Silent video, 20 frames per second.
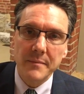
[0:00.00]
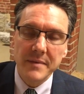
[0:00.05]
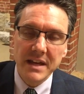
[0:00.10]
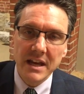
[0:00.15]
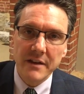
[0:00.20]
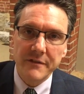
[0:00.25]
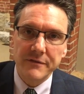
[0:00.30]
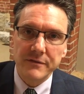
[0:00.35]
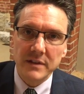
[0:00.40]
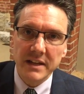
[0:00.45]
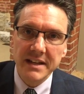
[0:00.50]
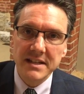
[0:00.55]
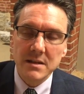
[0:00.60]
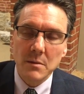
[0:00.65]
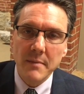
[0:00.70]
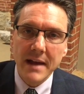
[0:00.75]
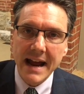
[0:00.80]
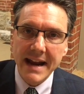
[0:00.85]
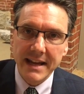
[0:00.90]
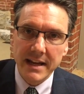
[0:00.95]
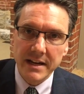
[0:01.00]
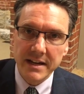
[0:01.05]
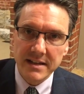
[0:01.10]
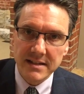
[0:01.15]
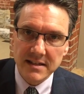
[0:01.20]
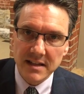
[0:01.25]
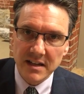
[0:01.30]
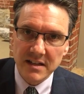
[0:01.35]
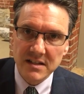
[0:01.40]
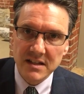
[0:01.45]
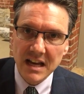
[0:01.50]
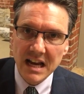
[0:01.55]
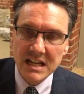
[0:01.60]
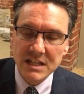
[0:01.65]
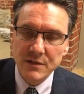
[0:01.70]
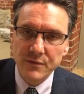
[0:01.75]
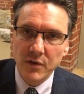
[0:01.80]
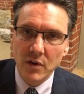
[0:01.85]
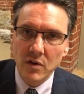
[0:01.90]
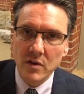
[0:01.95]
If Lisa Madigan is
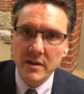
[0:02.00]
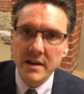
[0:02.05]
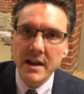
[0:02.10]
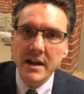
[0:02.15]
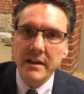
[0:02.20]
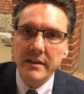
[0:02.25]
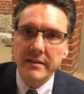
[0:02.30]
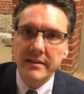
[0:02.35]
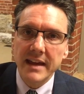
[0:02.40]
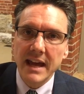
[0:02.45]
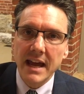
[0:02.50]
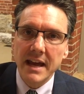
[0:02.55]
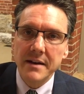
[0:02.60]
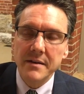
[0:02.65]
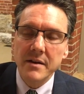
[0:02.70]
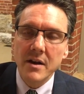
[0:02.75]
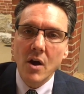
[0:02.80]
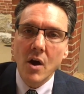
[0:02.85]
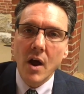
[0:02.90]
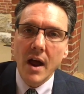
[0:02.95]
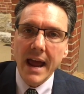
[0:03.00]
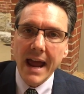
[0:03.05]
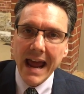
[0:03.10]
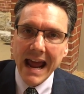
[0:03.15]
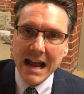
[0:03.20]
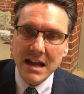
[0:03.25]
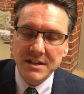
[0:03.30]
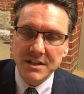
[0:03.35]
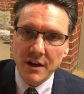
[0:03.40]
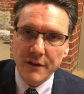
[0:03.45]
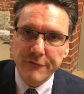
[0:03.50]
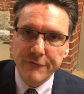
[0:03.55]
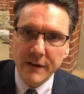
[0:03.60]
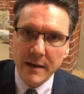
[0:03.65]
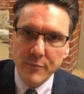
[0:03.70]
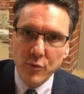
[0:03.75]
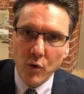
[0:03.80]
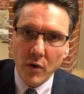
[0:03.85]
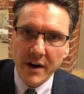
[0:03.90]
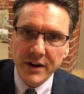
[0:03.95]
successful, then as of
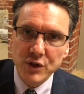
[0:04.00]
February